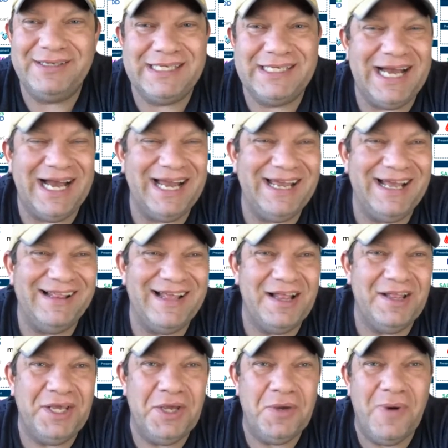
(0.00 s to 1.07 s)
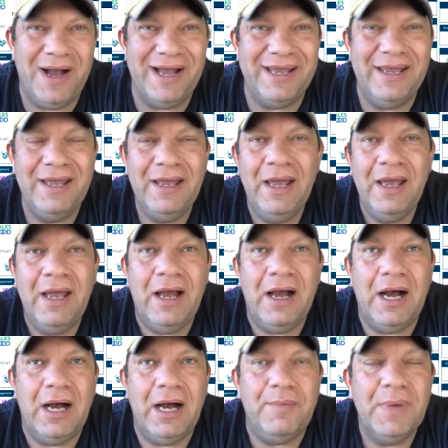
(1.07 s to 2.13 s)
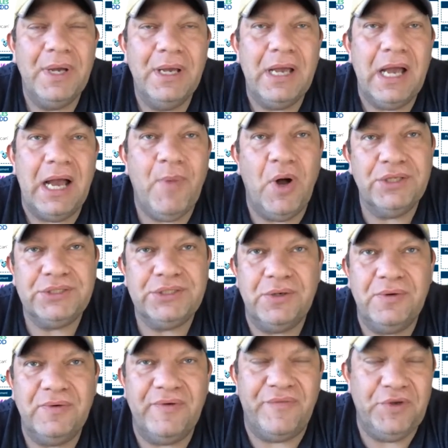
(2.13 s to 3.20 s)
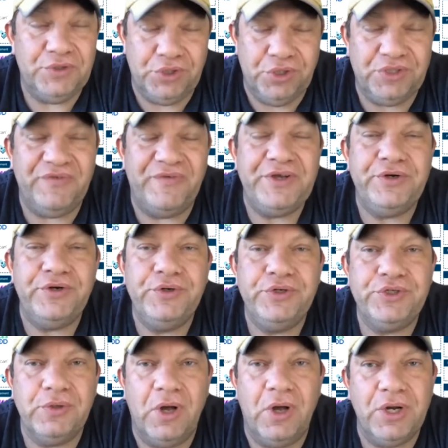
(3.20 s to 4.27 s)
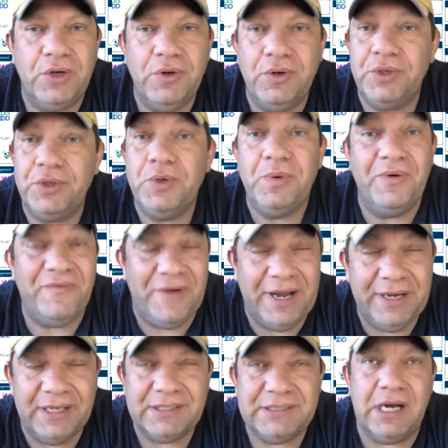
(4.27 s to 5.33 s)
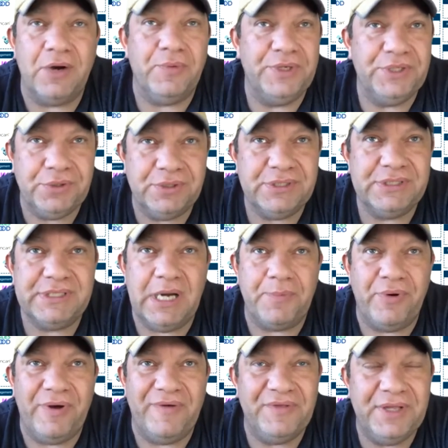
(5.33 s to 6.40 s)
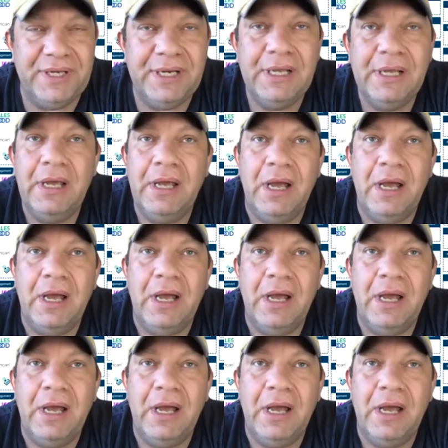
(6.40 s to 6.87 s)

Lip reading: Cilley. I'm also, if you search VendorNeutral on Google, you will find us. Our resources are prevalent.